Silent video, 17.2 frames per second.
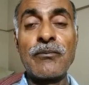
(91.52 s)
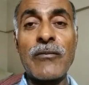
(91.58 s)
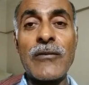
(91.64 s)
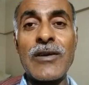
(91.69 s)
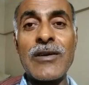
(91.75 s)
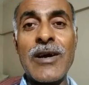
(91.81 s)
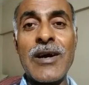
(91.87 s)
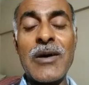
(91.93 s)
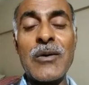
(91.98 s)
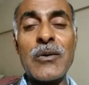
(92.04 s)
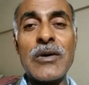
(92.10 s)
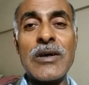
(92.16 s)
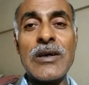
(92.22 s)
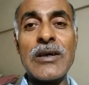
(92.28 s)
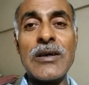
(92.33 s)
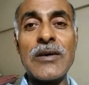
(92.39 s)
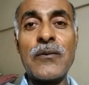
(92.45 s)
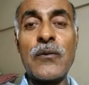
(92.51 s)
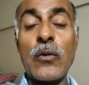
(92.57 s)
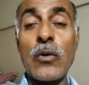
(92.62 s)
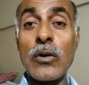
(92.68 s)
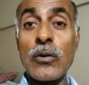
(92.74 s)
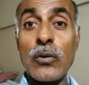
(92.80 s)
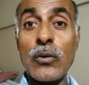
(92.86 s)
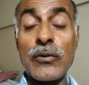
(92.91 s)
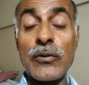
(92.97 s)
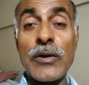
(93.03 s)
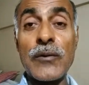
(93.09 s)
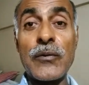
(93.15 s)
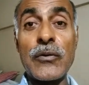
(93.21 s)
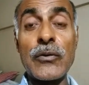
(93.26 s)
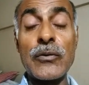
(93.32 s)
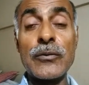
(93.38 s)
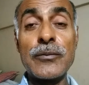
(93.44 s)
Now, for those
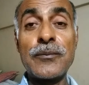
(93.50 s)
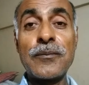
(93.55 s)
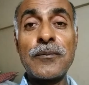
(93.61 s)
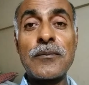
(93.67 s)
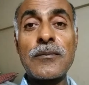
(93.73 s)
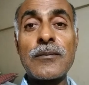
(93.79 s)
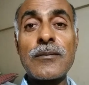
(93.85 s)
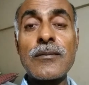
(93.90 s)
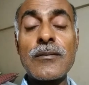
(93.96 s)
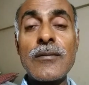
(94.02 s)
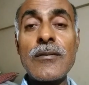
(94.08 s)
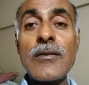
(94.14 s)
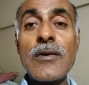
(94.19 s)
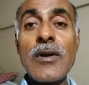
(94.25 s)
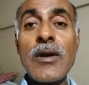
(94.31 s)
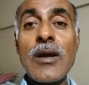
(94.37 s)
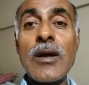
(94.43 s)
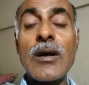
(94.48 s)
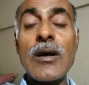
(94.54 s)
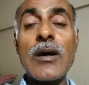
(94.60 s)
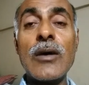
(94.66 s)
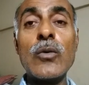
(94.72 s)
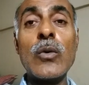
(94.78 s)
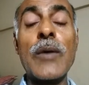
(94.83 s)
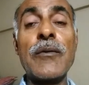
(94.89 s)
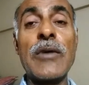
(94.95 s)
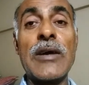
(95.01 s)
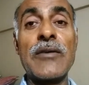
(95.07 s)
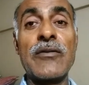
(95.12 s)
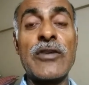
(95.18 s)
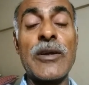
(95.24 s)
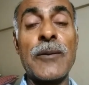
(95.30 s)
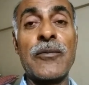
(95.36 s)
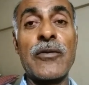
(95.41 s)
of you who have not
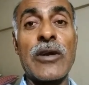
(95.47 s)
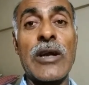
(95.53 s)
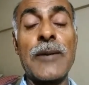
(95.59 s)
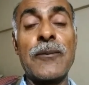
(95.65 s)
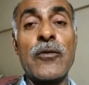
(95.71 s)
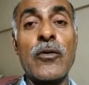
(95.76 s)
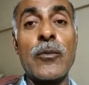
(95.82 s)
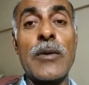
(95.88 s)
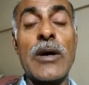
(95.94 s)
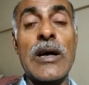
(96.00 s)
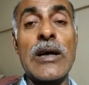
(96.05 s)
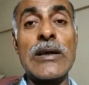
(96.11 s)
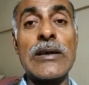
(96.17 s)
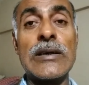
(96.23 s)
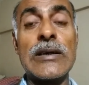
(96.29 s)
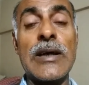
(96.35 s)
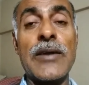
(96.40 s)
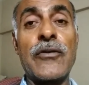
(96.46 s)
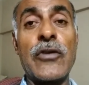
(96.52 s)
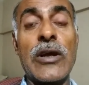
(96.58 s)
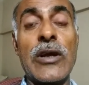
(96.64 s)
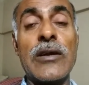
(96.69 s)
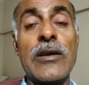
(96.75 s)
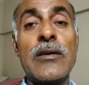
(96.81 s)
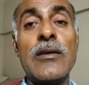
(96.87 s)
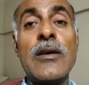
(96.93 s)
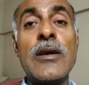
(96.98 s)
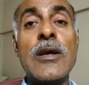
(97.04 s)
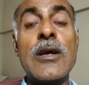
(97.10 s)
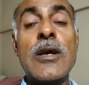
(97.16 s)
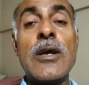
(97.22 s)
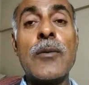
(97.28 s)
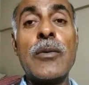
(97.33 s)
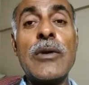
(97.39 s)
subscribed to my channel,
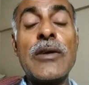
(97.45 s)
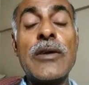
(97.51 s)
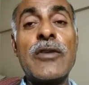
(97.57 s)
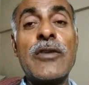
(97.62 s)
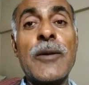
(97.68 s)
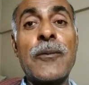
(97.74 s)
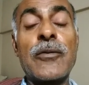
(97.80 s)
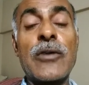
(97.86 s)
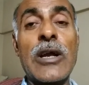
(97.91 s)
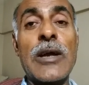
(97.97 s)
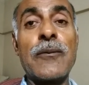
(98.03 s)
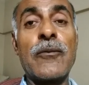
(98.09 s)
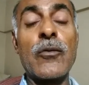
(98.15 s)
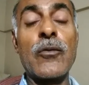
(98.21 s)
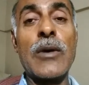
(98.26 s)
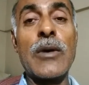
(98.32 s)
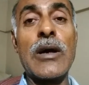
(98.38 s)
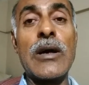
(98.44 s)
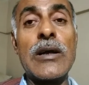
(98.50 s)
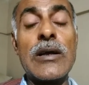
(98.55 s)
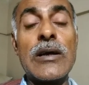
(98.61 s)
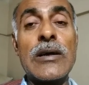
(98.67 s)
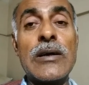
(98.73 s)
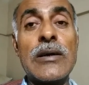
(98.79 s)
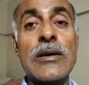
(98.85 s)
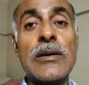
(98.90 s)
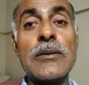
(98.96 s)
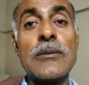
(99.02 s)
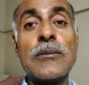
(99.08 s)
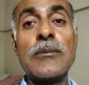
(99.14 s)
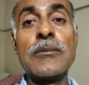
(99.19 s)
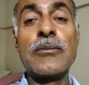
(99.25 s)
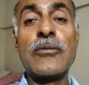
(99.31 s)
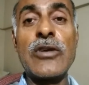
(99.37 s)
please subscribe to my
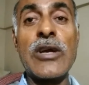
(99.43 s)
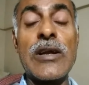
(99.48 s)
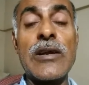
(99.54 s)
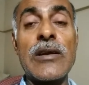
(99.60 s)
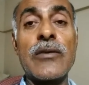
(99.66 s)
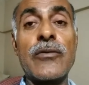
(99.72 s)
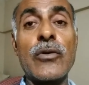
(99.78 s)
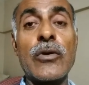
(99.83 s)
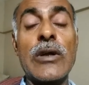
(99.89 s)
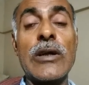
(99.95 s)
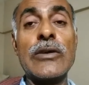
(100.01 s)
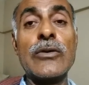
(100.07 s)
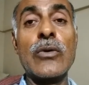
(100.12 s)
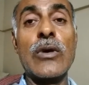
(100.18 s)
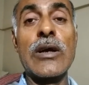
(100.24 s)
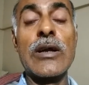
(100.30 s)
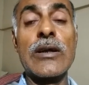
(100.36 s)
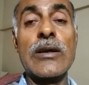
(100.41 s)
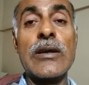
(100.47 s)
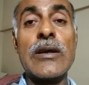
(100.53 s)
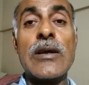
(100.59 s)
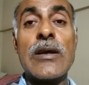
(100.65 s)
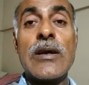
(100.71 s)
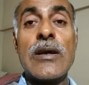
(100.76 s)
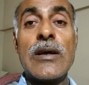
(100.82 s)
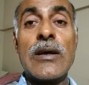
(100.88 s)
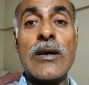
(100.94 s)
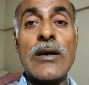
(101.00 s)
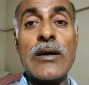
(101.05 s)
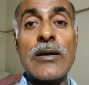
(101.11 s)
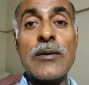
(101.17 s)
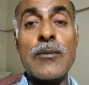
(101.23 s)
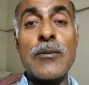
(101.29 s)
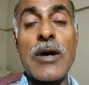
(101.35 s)
channel so that you get
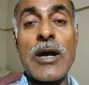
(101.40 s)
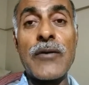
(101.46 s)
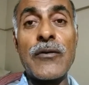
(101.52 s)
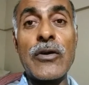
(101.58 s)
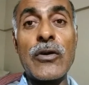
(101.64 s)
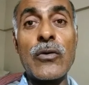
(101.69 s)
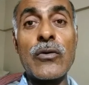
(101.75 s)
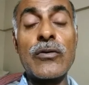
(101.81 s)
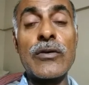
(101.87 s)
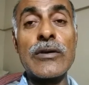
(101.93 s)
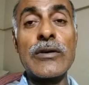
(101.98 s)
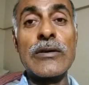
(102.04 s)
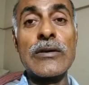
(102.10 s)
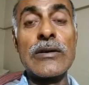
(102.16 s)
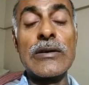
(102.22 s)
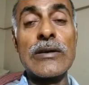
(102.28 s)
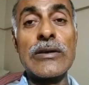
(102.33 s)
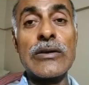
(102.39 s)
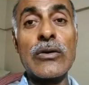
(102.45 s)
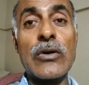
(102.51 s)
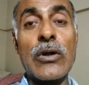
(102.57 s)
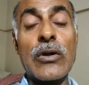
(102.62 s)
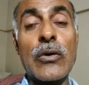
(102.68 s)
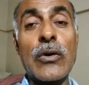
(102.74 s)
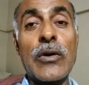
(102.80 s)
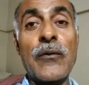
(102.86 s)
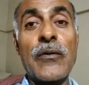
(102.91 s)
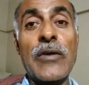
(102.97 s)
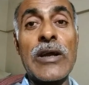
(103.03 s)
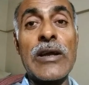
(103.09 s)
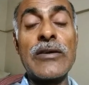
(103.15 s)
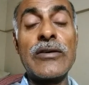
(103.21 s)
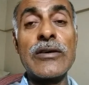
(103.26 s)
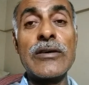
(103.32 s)
my videos in your
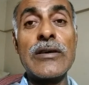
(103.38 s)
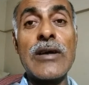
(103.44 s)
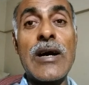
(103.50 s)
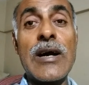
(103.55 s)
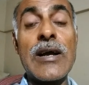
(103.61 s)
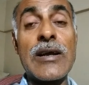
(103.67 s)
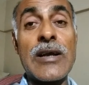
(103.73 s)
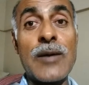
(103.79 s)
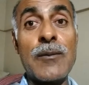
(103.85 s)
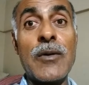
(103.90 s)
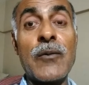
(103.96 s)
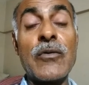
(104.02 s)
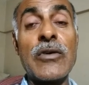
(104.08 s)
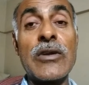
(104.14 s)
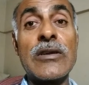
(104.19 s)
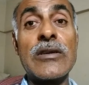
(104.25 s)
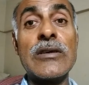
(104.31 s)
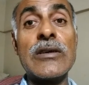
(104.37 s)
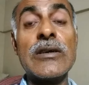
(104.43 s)
notification. I come up with